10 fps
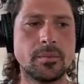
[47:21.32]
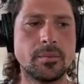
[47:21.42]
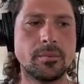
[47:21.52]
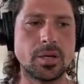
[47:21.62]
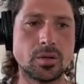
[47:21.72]

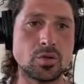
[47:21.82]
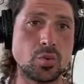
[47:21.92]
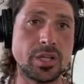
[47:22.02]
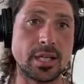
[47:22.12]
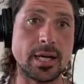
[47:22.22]
because
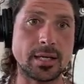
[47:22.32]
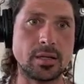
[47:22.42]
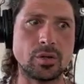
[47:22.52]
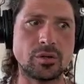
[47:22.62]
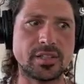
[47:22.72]
we drag a
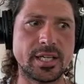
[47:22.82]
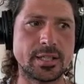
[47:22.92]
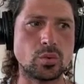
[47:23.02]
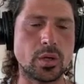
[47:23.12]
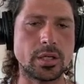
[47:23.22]
lot of
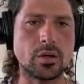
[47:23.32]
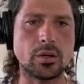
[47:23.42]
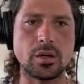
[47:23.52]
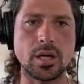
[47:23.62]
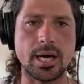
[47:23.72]
dead one
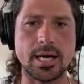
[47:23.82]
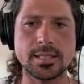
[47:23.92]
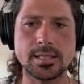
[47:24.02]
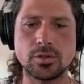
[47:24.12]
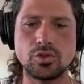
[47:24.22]
on
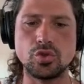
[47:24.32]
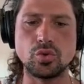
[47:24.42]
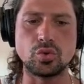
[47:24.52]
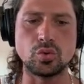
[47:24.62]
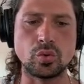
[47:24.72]
us due
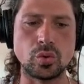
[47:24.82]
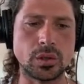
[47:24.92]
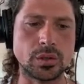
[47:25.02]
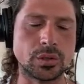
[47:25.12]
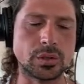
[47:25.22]
to
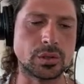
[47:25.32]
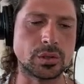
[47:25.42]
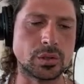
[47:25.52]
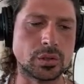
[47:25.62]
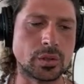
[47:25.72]

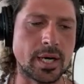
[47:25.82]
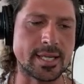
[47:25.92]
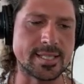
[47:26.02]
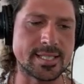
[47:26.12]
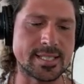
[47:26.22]

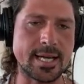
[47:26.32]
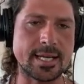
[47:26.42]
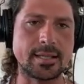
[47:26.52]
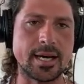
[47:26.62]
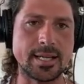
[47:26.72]

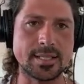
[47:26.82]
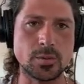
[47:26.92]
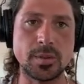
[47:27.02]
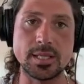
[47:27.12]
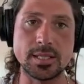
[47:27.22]
unsaid,
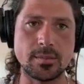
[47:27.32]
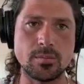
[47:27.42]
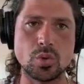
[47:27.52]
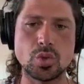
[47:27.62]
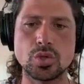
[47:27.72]
unexperienced
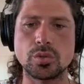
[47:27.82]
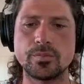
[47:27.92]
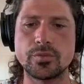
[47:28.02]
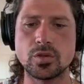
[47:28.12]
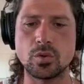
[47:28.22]

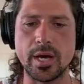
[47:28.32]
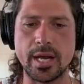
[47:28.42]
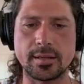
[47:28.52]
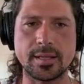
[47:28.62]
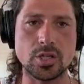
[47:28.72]
emotion. So we are
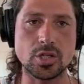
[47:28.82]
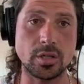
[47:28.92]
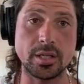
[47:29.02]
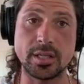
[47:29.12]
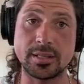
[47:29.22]
attached
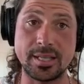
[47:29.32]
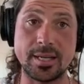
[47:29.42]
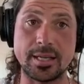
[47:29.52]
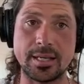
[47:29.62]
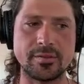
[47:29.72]
on the
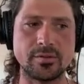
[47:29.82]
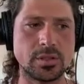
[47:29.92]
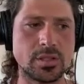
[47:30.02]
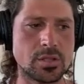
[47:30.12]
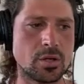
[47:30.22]
etheric level.
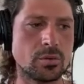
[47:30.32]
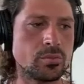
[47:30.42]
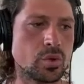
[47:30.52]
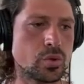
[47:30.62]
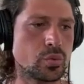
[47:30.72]
This is not
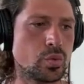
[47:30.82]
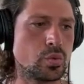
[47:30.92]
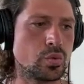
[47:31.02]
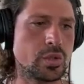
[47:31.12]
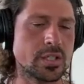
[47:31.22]
more
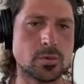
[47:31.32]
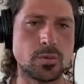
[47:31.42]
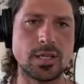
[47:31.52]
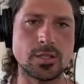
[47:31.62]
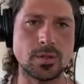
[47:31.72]
woo-woo
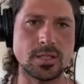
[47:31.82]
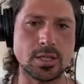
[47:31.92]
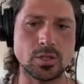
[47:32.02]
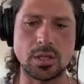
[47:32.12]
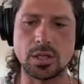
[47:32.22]
experience, but it's
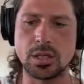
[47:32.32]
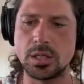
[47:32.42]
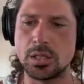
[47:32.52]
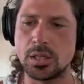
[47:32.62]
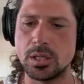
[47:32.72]
actually
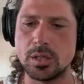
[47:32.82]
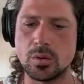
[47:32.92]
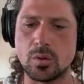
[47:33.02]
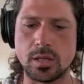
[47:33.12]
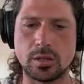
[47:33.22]

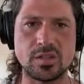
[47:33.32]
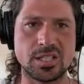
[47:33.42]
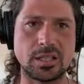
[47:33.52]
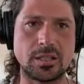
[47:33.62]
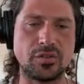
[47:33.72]
quite of a
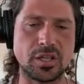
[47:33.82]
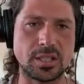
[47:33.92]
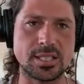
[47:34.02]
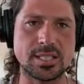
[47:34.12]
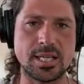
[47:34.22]
scientific
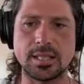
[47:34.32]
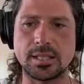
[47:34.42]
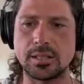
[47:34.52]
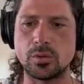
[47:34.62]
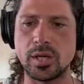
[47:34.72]

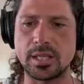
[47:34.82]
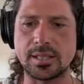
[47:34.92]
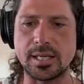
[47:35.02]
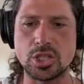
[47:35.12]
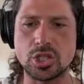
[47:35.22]
understanding. We
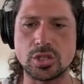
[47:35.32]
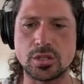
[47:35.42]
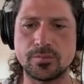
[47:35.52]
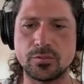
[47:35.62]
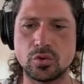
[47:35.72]
attach
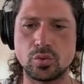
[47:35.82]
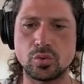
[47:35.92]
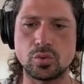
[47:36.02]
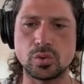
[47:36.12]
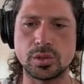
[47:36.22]

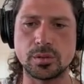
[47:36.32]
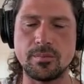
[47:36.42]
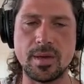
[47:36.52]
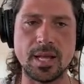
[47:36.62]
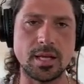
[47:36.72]
to
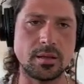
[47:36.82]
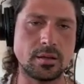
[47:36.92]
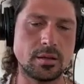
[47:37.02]
many